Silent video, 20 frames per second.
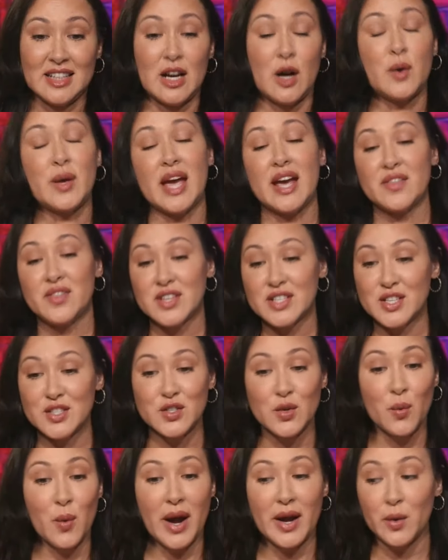okay, this
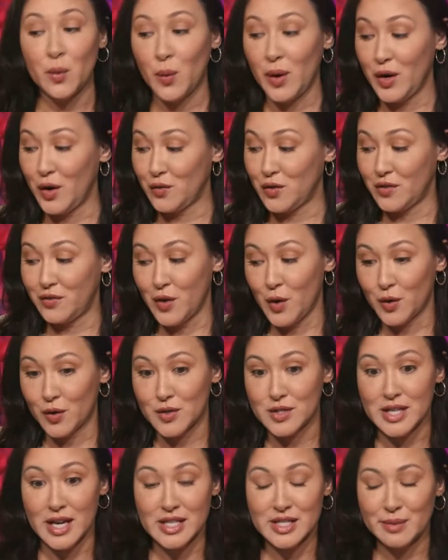is a way to win over
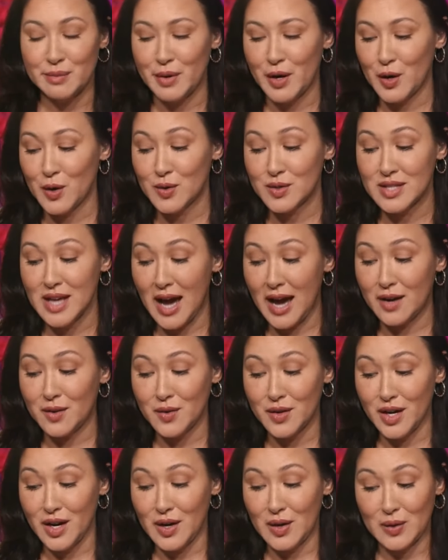voters, I suppose. I
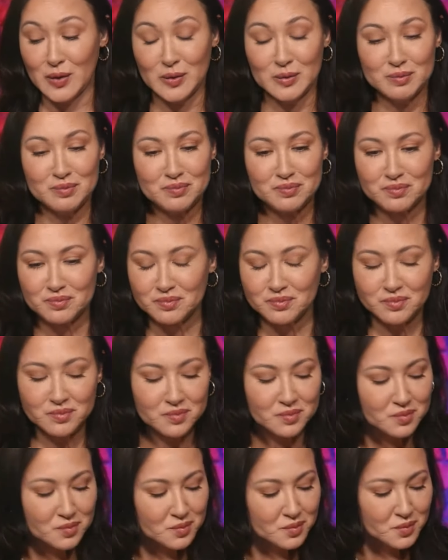don't know.
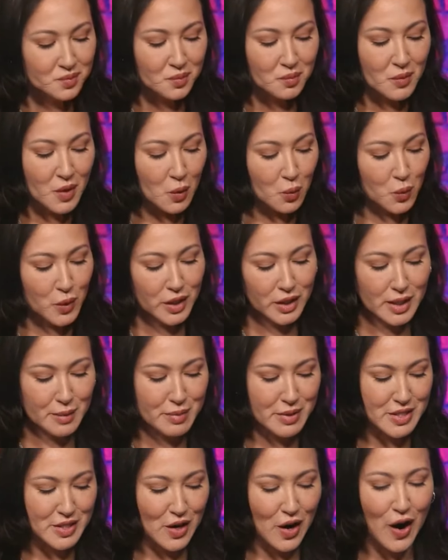Really
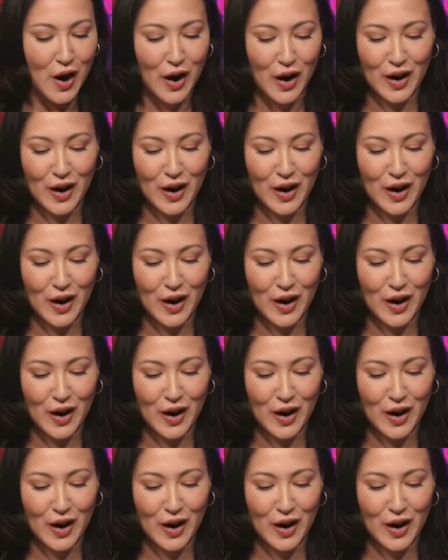bizarre.